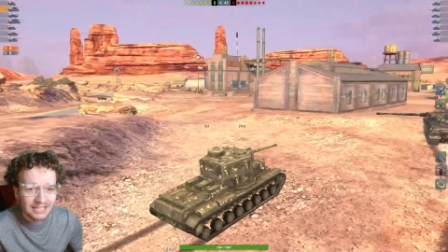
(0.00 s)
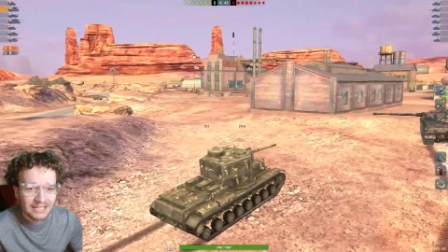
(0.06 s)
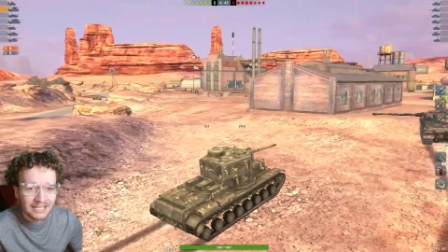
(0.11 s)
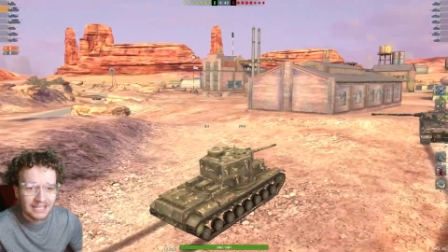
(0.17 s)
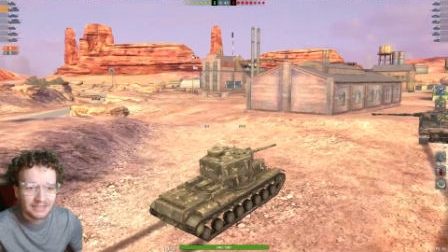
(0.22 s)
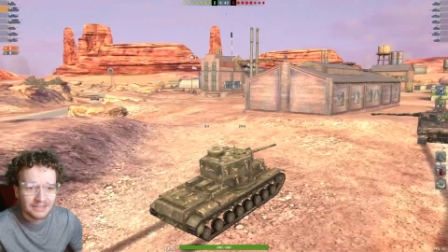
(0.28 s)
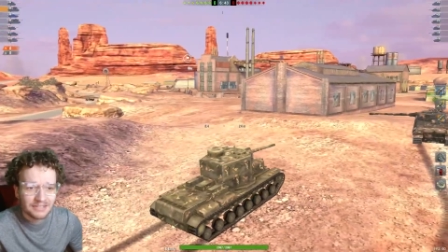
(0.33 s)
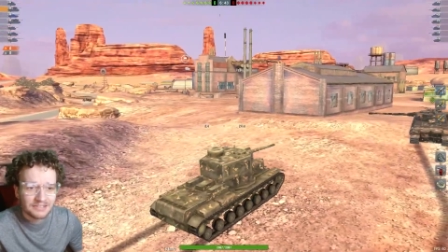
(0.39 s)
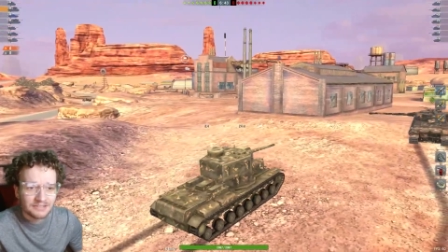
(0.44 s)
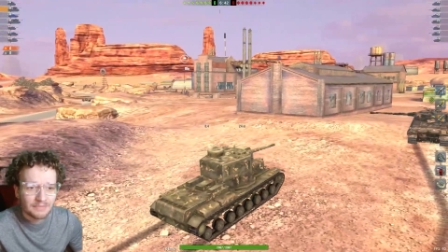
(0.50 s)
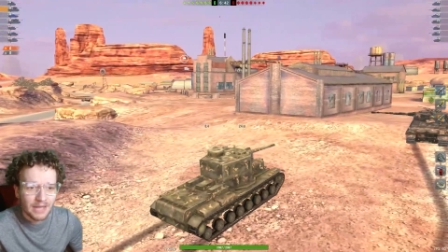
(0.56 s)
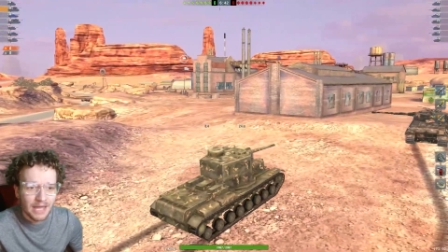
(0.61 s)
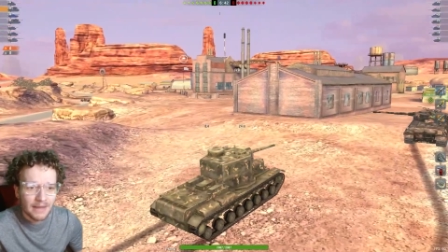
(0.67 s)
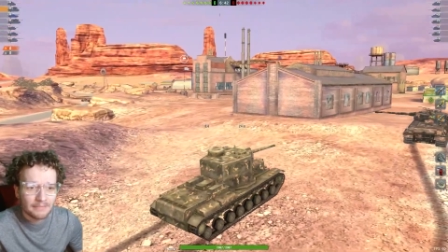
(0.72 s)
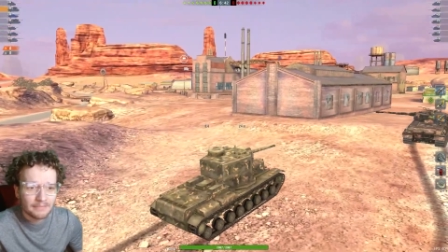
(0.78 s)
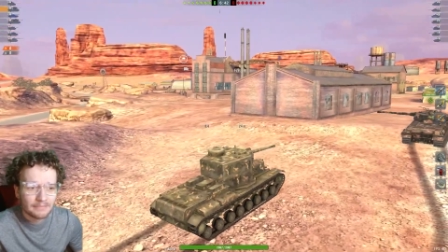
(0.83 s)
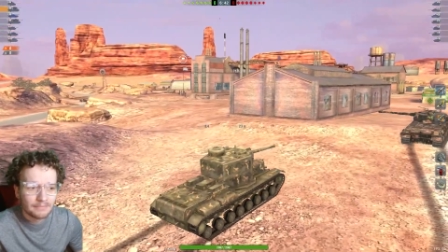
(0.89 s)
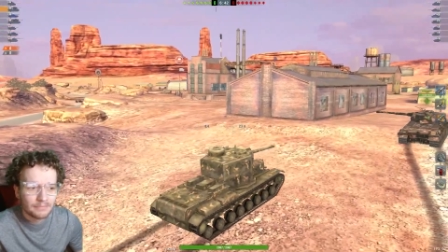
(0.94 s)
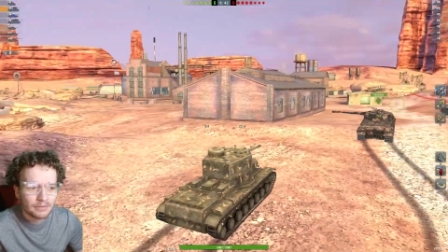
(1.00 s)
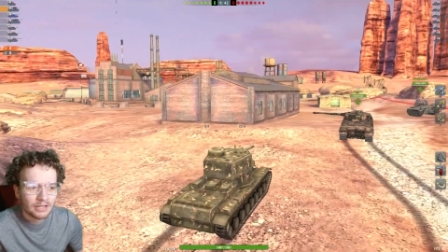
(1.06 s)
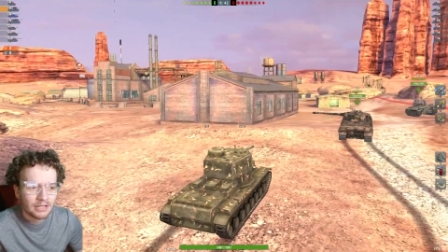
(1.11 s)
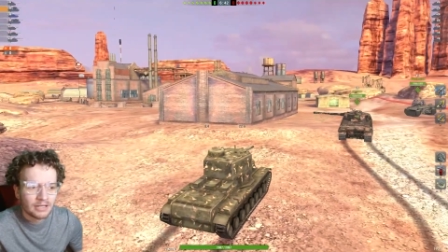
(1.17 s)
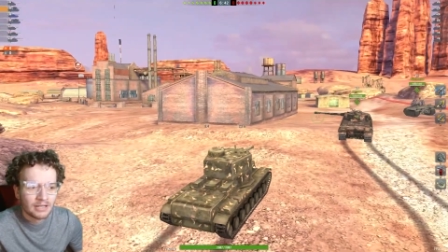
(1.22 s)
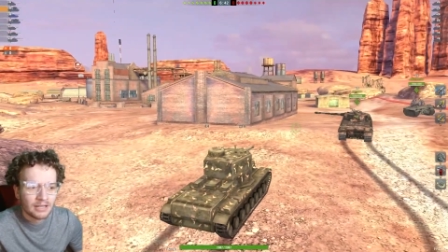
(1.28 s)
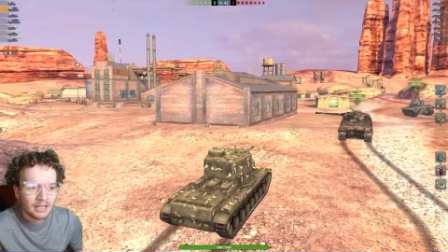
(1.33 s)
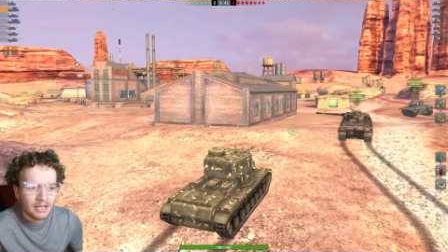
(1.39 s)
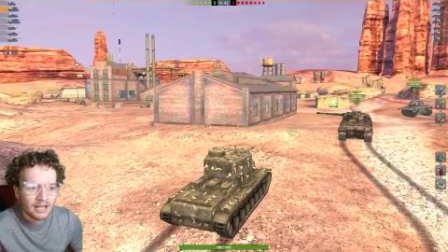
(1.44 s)
in this map, but
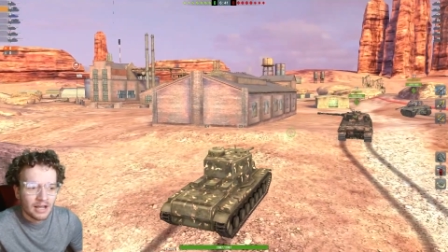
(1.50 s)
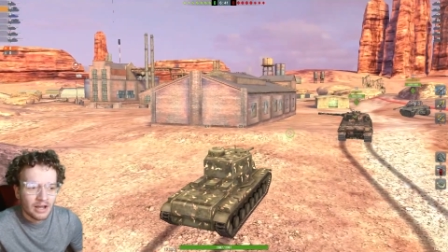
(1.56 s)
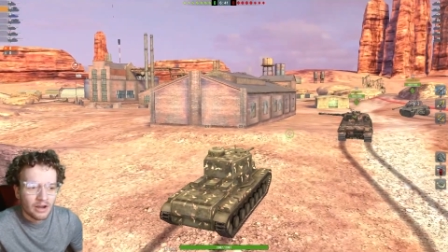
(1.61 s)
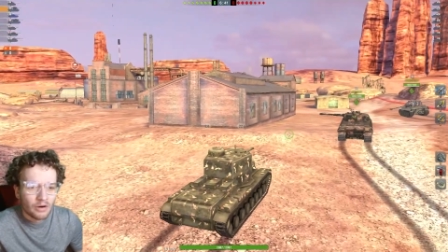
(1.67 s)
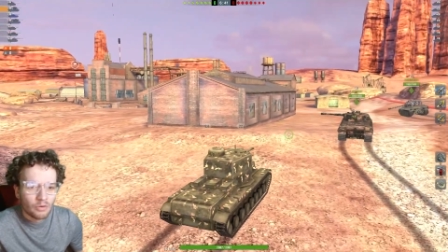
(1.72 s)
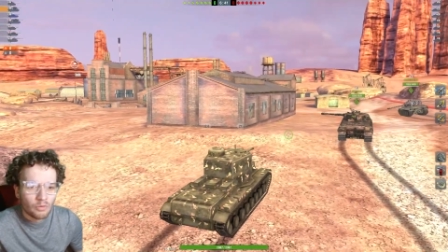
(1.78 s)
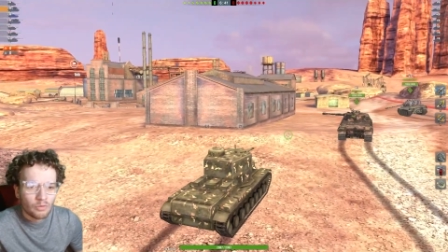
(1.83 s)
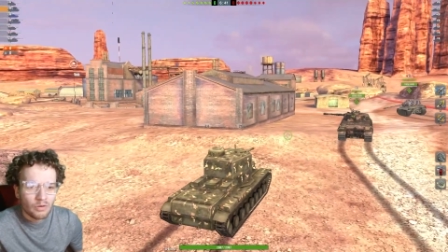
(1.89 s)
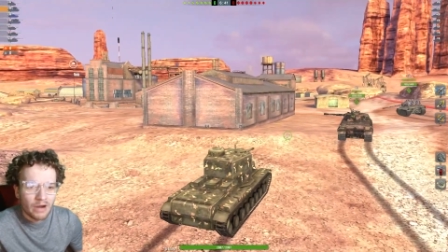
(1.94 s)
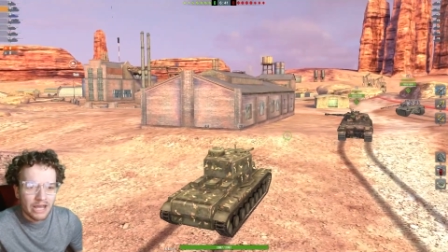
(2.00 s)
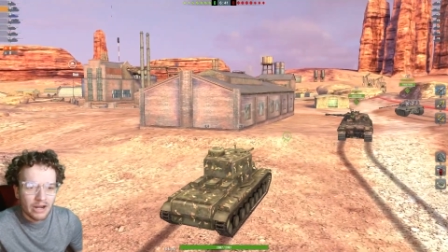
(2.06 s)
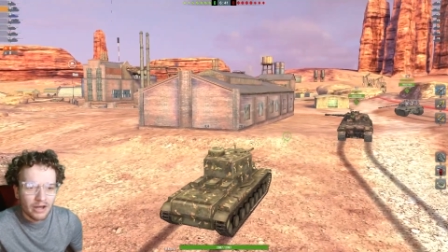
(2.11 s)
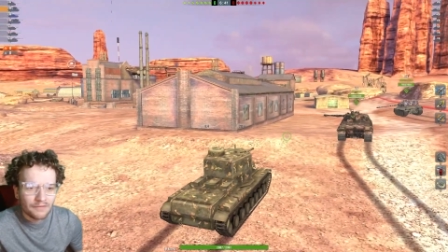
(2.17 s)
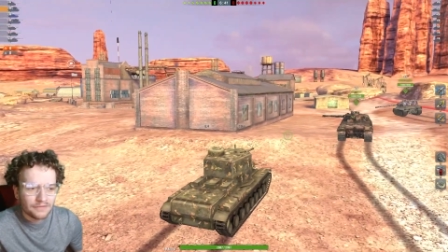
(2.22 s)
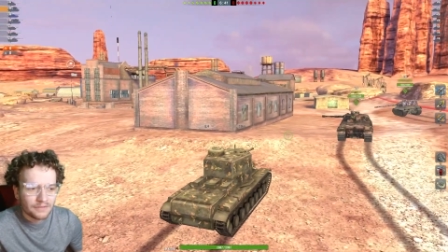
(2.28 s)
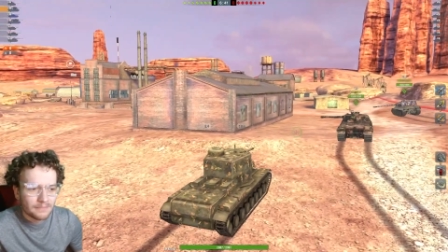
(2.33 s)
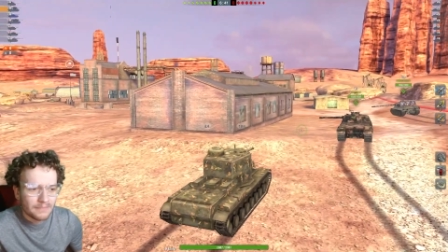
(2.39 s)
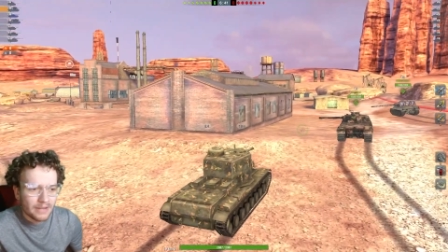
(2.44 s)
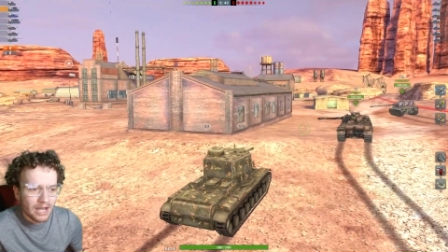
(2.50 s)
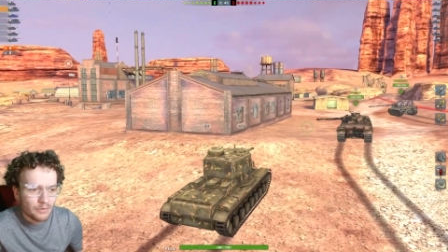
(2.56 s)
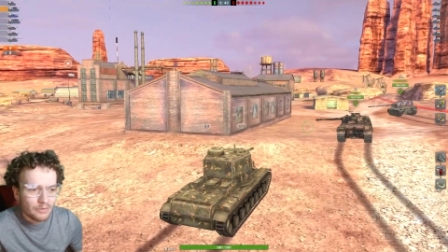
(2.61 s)
right off the bat,